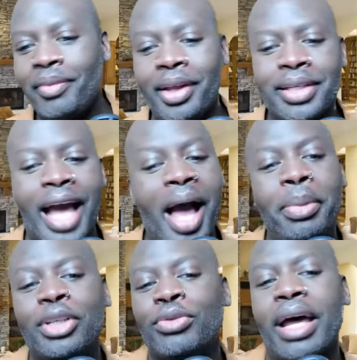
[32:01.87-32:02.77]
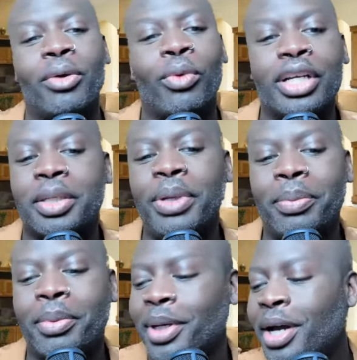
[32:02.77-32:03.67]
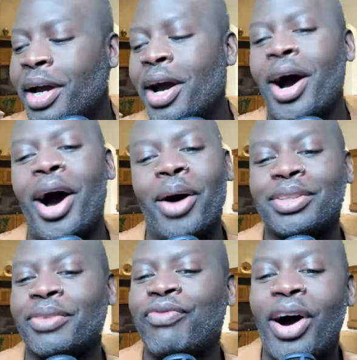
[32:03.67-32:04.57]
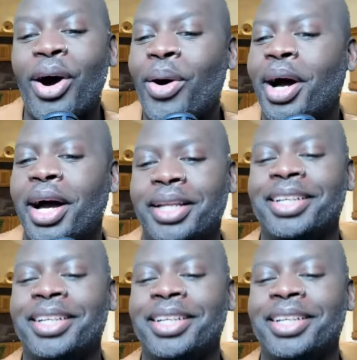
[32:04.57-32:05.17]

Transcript: Y'all be trying to rush the people off the phone, honey.